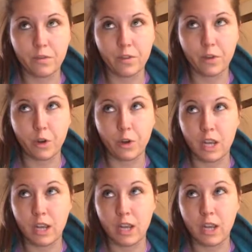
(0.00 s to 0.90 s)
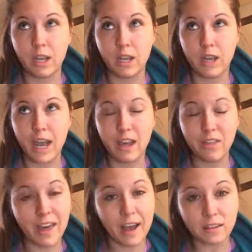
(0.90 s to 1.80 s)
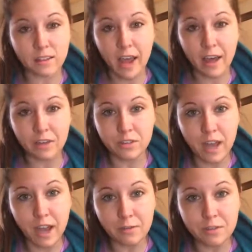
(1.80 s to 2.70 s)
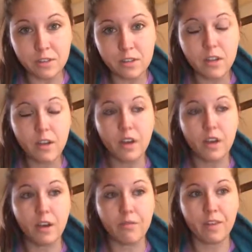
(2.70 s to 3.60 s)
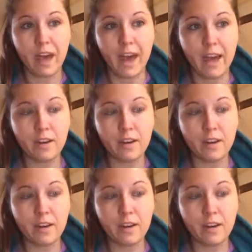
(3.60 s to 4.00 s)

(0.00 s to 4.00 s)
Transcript: $38,000 left of that.